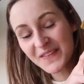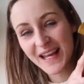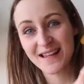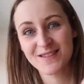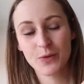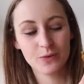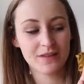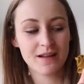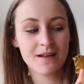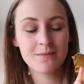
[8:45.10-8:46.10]
it's called
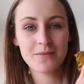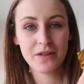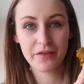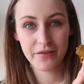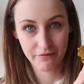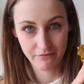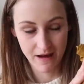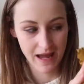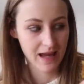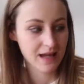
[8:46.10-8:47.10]
the number
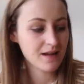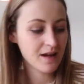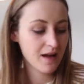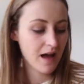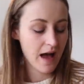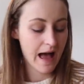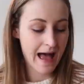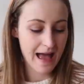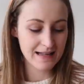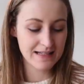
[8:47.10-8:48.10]
three
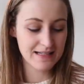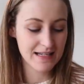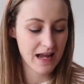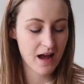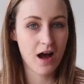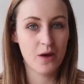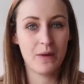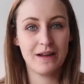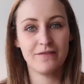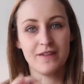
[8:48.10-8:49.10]
and I
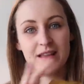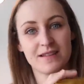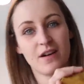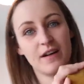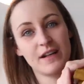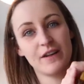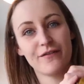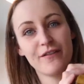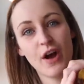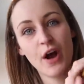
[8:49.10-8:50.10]
went for this kind of
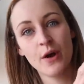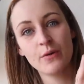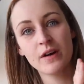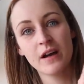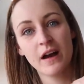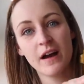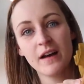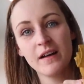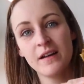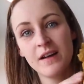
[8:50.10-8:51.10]

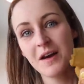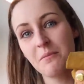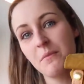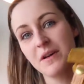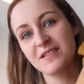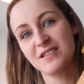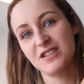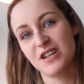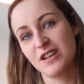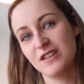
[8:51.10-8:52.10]
ochre
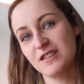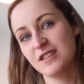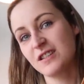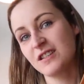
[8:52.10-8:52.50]
mustard